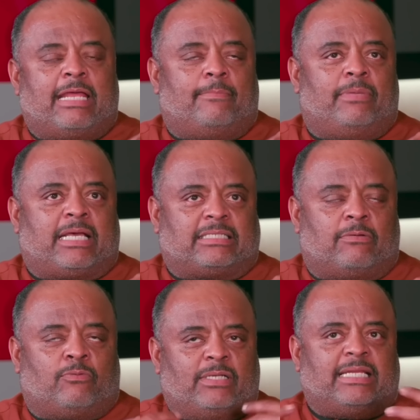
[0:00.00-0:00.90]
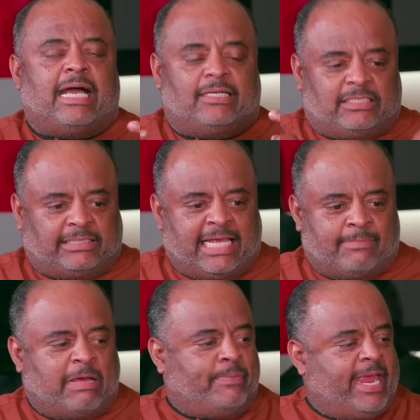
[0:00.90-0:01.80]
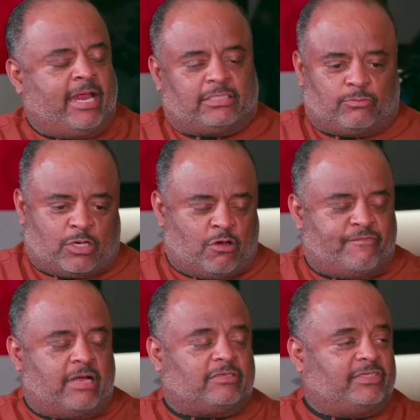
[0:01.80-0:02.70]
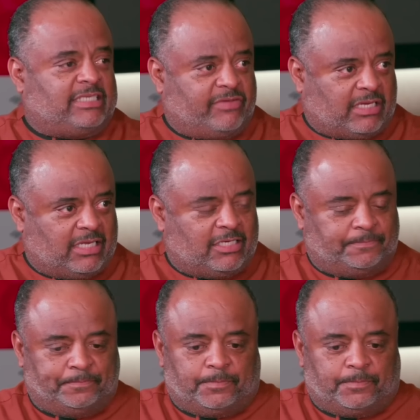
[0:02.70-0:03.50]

and because the reason I understand that my parents were co-founders of a civic club.